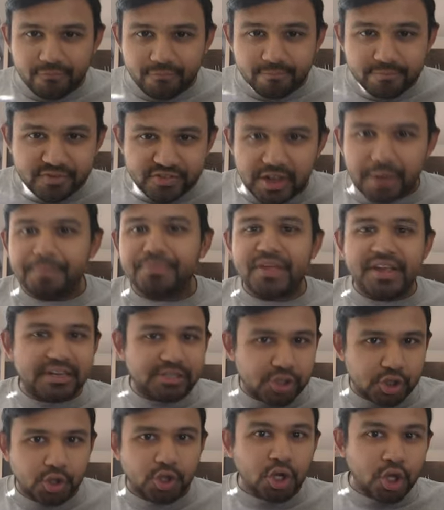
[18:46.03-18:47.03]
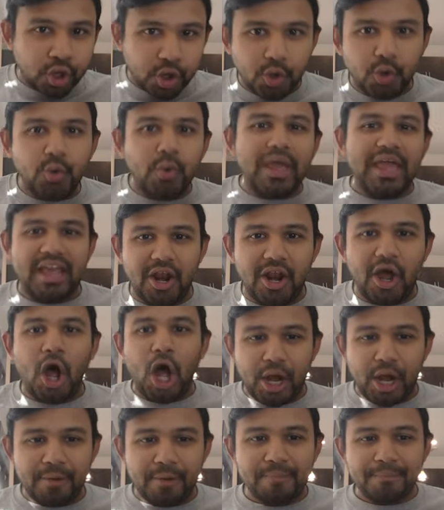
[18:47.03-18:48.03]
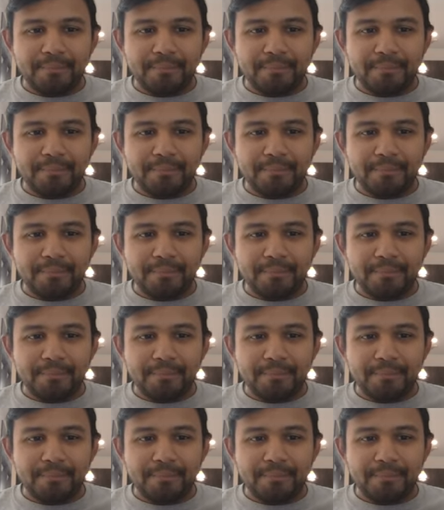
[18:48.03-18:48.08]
something to clue in on.